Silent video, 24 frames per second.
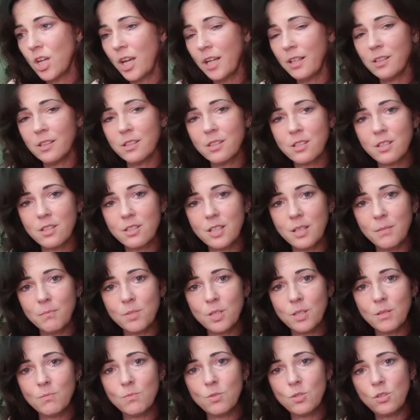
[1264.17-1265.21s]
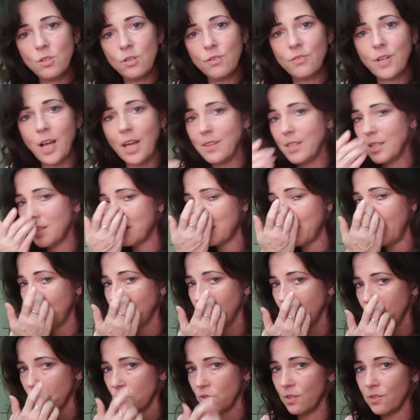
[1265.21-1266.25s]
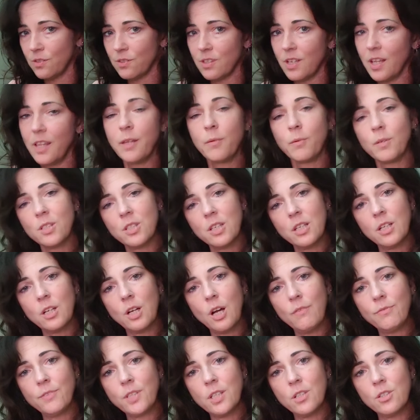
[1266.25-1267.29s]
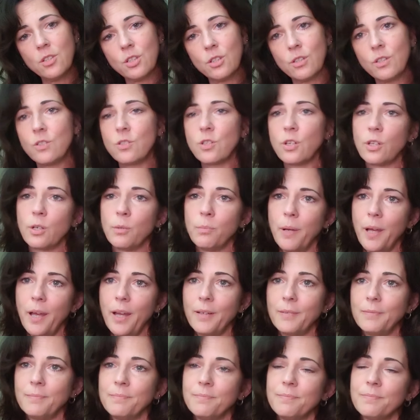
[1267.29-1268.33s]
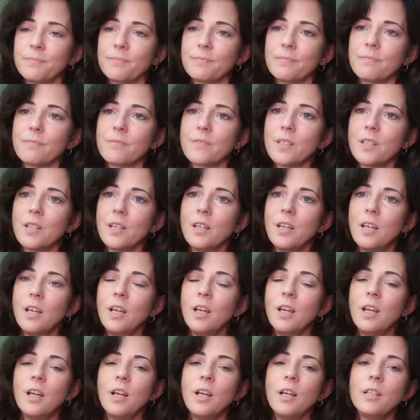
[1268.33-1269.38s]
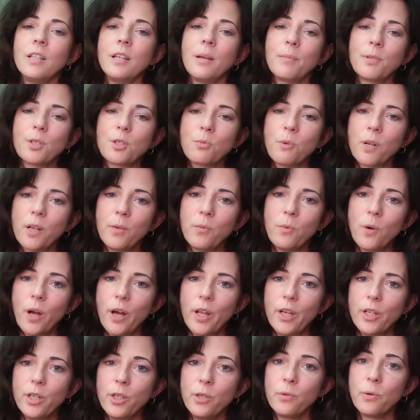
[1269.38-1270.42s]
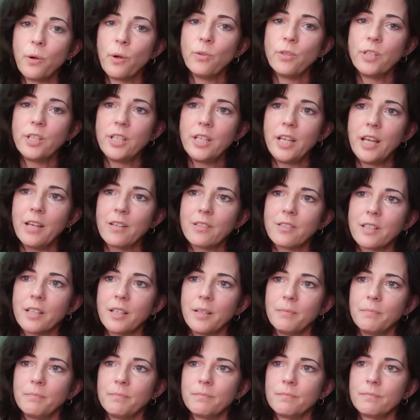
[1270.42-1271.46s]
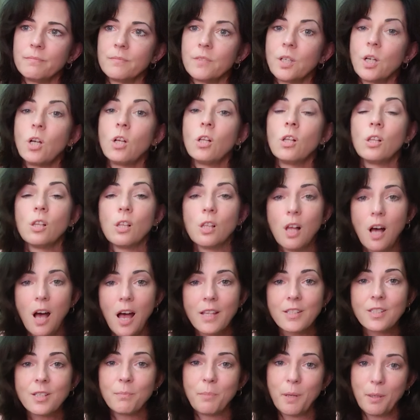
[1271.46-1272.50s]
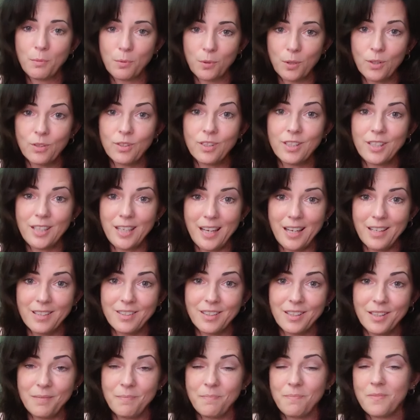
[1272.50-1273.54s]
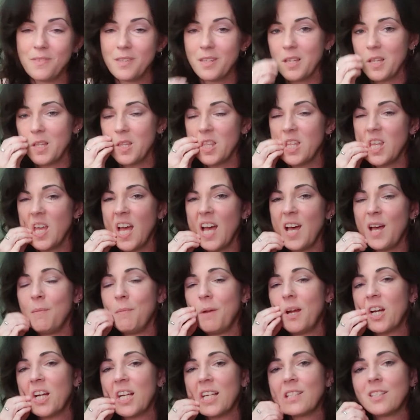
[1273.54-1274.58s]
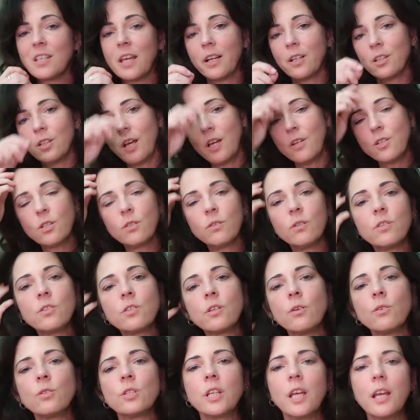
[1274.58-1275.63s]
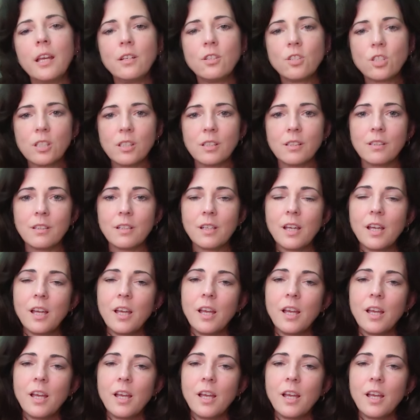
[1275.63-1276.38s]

checklist of symptoms, you've got this diagnosis. And then we send it off to insurance so they'll pay. Number 21, who wrote the DSM? Lots of people wrote the DSM. The American Psychological Association,